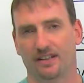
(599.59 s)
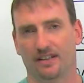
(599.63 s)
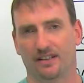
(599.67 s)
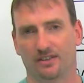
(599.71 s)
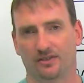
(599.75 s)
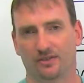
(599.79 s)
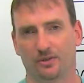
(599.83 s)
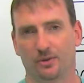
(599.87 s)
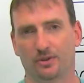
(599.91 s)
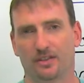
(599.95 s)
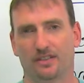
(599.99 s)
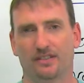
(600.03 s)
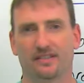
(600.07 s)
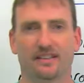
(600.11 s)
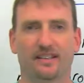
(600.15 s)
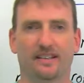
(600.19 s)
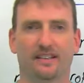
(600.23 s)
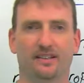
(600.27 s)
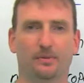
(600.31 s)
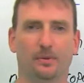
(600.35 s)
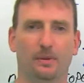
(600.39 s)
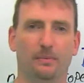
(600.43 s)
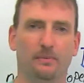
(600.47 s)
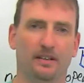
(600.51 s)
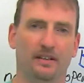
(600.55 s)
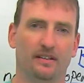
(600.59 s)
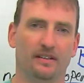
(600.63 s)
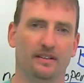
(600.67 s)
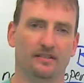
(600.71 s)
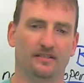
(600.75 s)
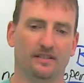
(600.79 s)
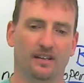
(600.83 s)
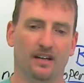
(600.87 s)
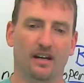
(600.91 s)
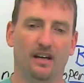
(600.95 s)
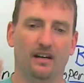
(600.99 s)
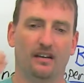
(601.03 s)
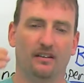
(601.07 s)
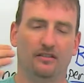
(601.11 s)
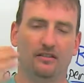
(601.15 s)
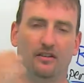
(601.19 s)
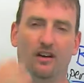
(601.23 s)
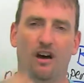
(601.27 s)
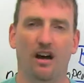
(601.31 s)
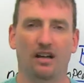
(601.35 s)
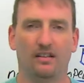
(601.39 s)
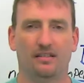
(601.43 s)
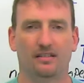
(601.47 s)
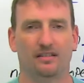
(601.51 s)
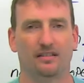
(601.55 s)
There's no such thing as swimming. There's
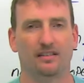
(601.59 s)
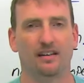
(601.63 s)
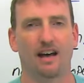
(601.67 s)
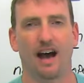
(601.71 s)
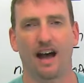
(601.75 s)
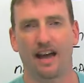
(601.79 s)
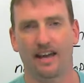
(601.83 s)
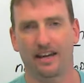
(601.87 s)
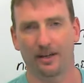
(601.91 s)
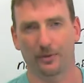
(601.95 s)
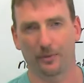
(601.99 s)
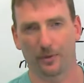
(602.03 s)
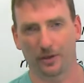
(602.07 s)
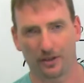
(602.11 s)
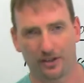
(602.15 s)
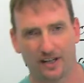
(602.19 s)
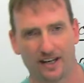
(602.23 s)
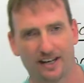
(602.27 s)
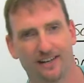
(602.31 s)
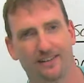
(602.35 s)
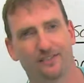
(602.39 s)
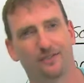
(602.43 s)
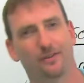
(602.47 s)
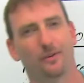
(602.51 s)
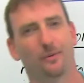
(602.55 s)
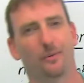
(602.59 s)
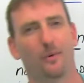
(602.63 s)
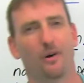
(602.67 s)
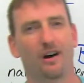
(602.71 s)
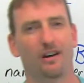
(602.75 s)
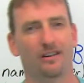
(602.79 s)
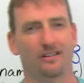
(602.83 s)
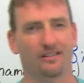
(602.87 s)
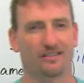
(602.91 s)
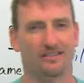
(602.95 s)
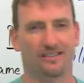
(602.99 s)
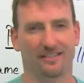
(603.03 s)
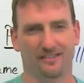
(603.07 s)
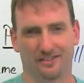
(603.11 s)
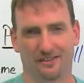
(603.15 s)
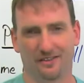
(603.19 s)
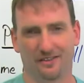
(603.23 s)
not dying when you get into the water because